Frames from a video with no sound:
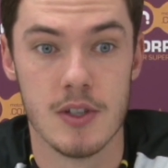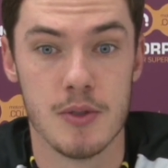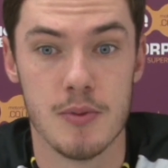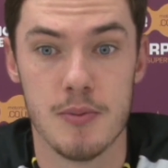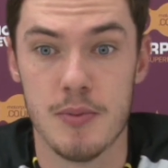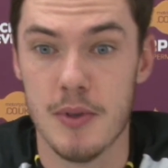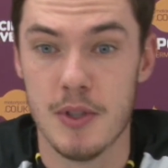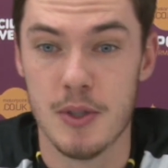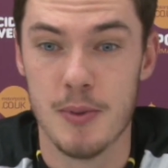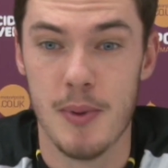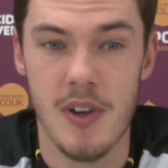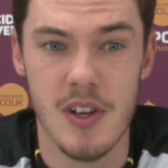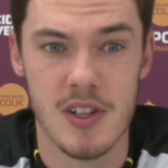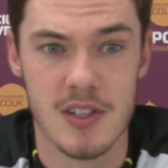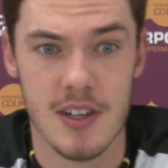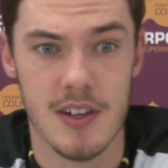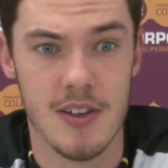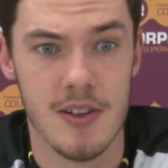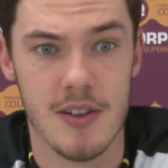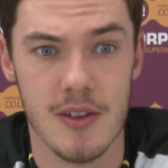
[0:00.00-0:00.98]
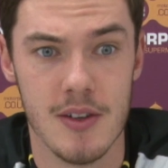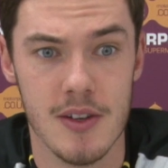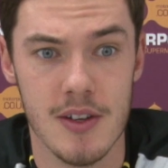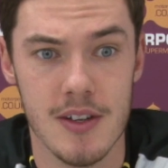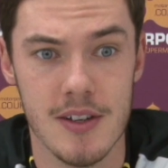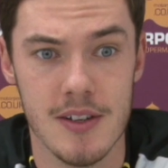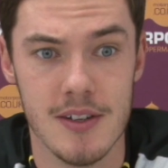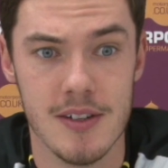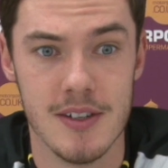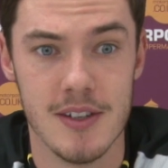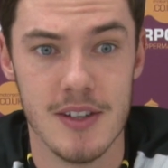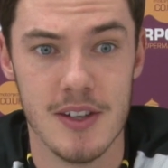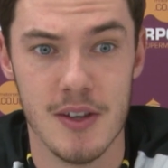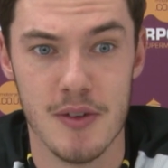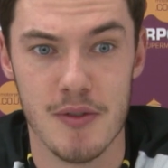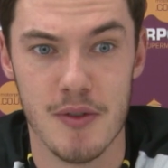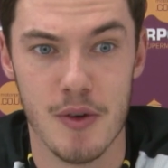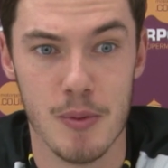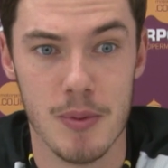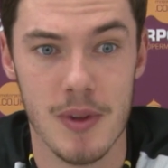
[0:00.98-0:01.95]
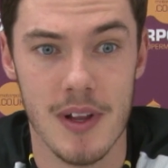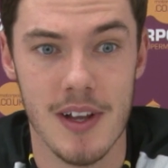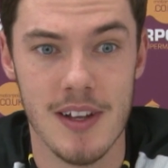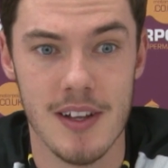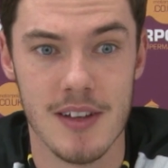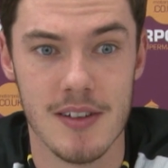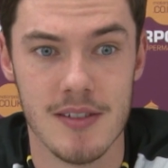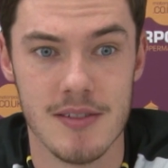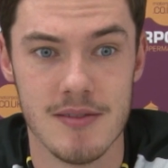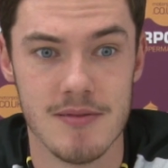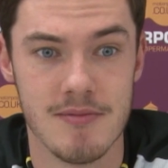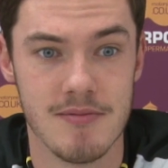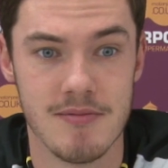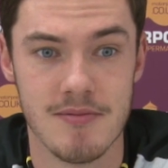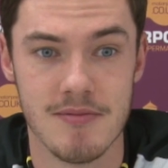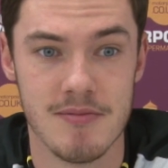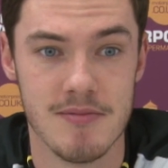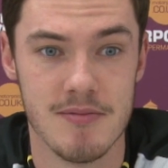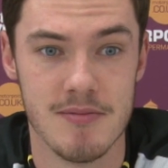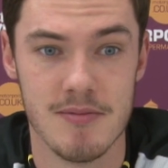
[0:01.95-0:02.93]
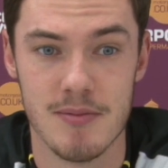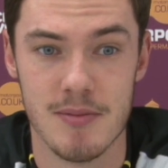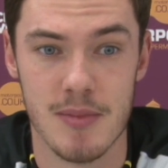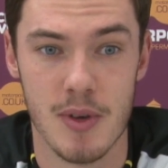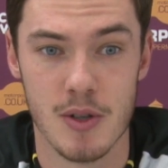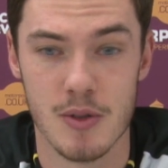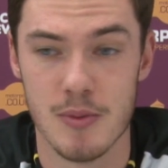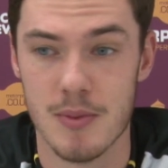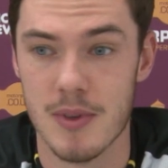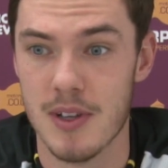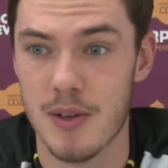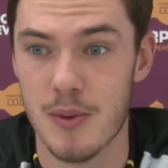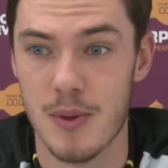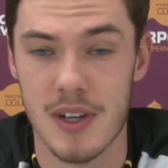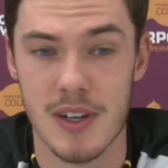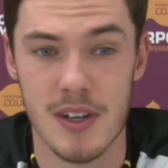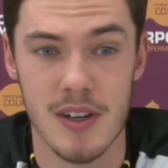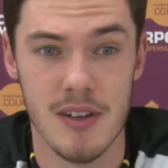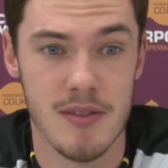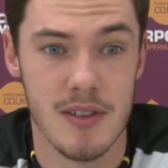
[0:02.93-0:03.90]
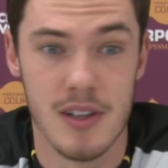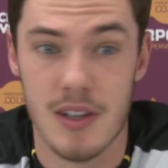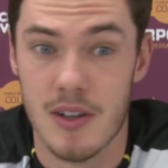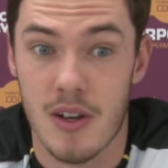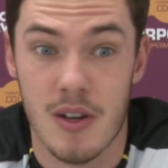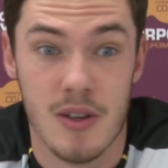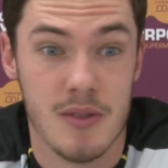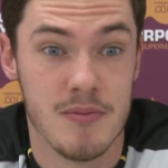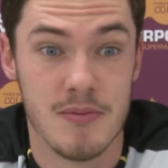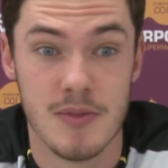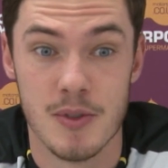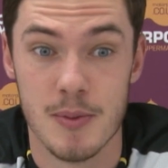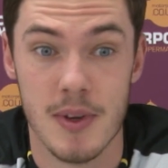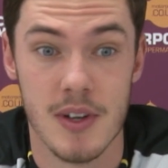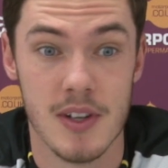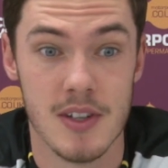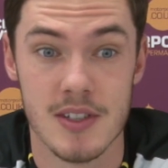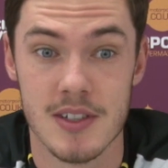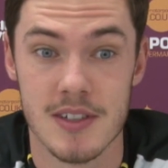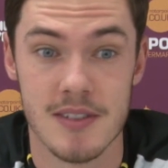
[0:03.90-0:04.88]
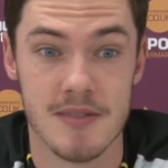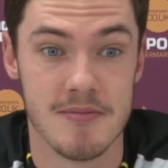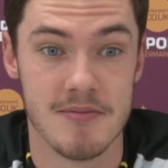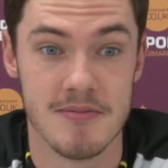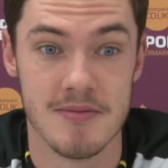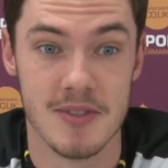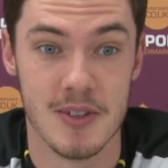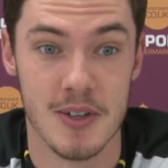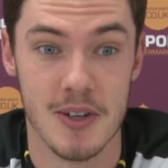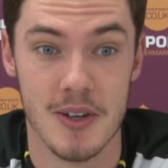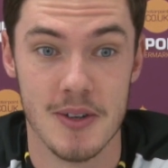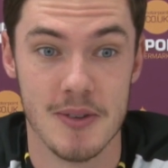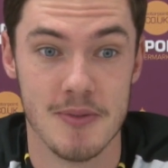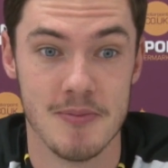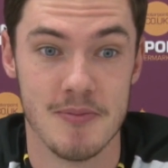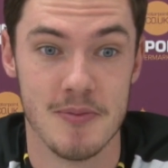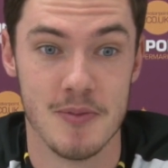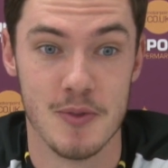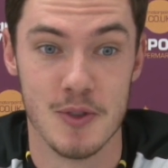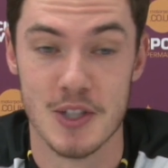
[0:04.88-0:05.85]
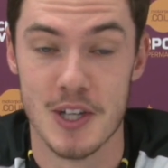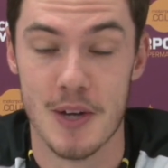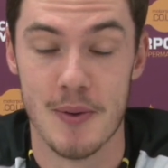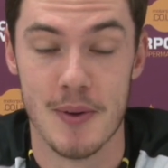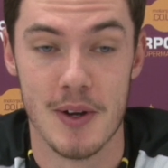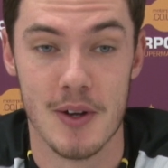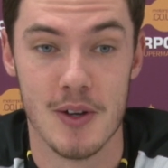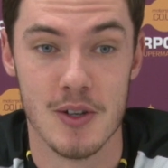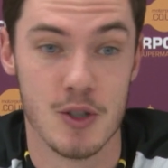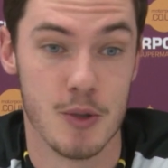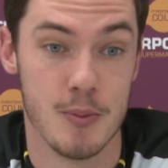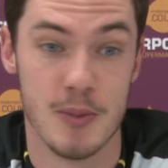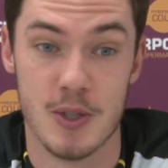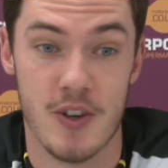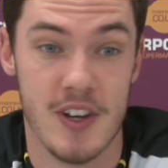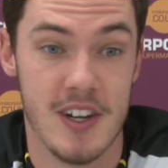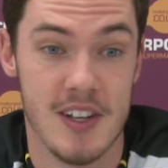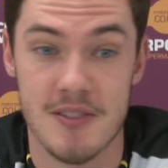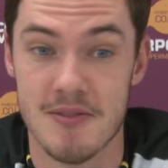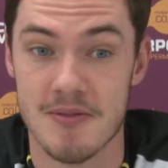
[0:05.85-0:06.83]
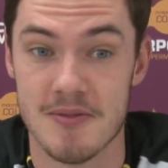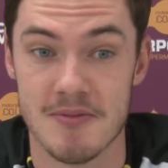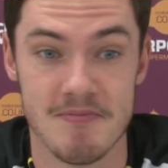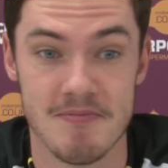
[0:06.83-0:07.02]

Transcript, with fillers: To, to be honest, I don't know the the full plan. I, possibly a week off. I don't know. To be honest, so we'll see how it goes. Could be training